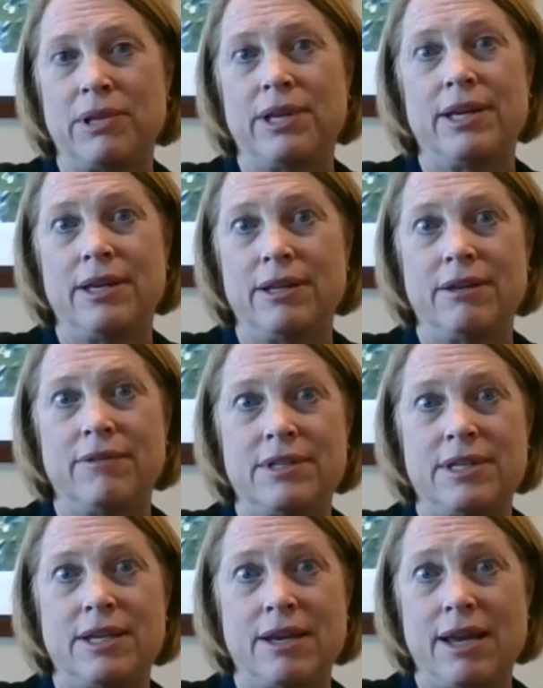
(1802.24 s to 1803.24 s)
plan of the
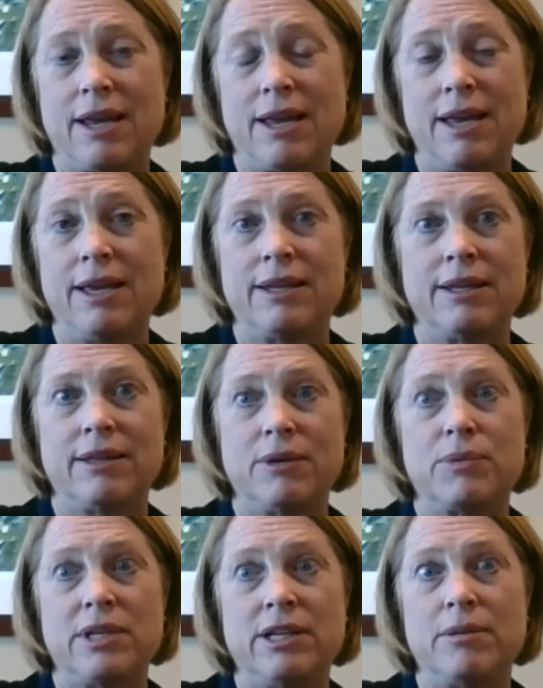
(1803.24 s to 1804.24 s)
DIA, and I
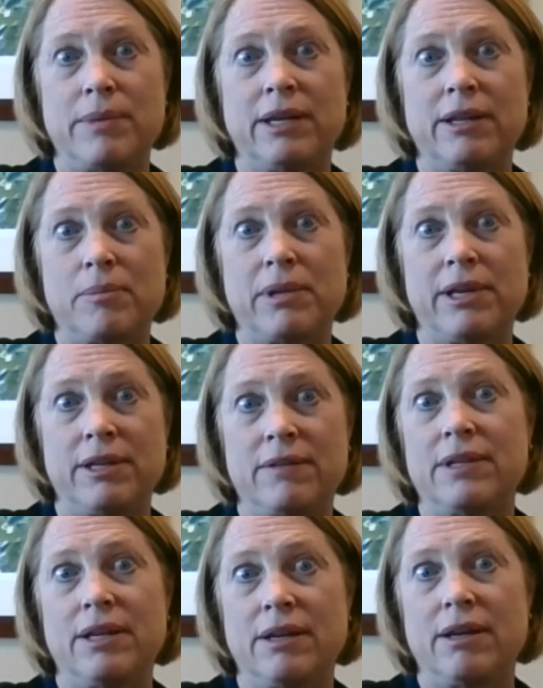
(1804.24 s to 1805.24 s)
think we need to make it the plan of
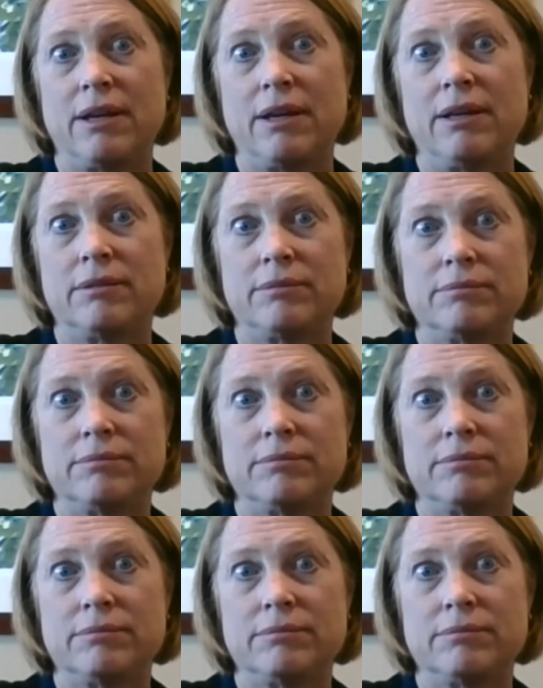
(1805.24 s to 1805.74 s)
the DIA.